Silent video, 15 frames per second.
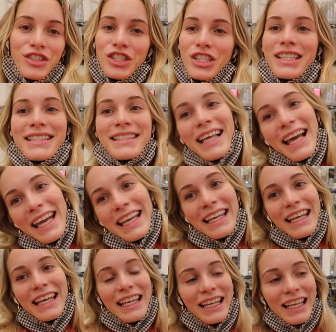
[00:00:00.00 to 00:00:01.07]
Just
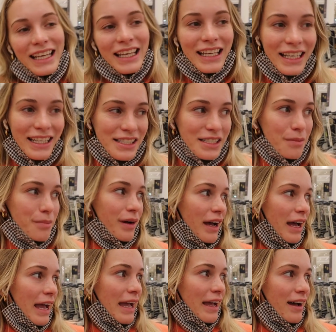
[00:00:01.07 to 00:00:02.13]
landed in
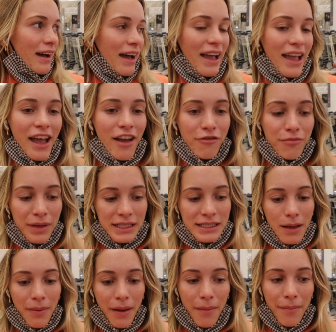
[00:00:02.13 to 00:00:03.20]
Dubai. I have picked
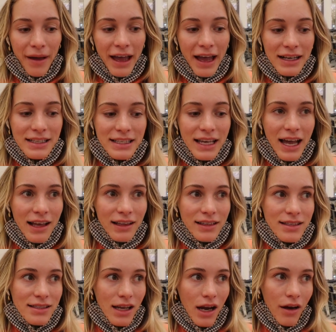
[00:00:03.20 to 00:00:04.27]
up our bags. Al
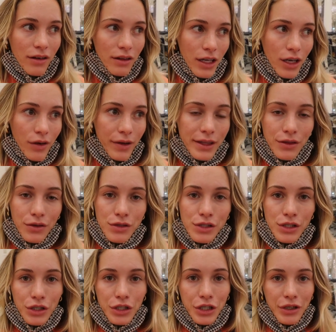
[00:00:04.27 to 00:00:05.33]
is currently going through
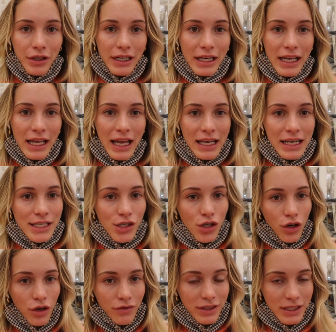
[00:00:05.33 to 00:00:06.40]
security and his
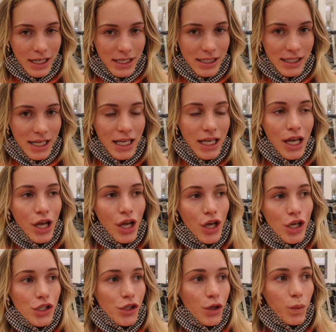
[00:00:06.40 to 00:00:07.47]
COVID testing.
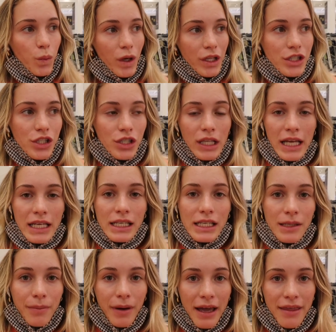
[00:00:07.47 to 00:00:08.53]
So once you land
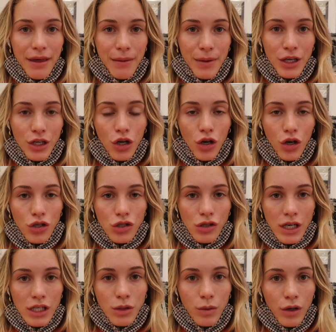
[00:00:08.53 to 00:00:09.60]
in Dubai, they make you go
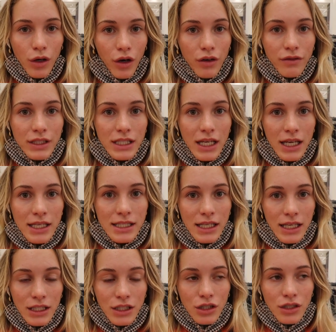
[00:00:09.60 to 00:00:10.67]
straight to a COVID
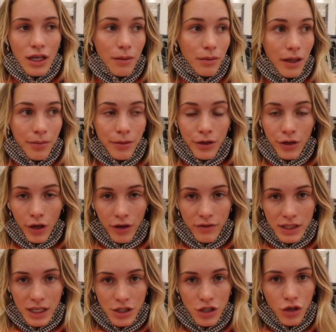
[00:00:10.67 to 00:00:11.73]
testing to double up on a
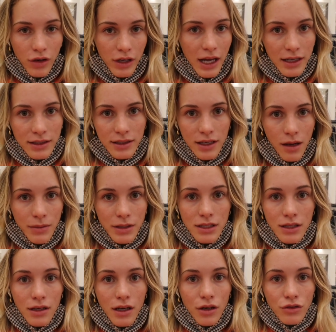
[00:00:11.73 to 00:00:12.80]
COVID test. You already had to come
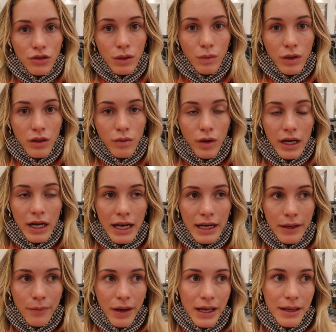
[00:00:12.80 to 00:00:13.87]
into the country with one
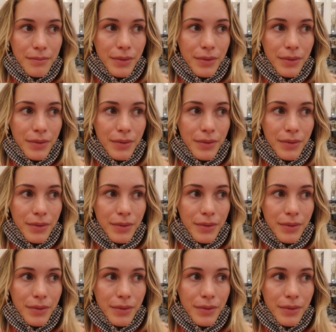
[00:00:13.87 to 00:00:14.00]
anyway,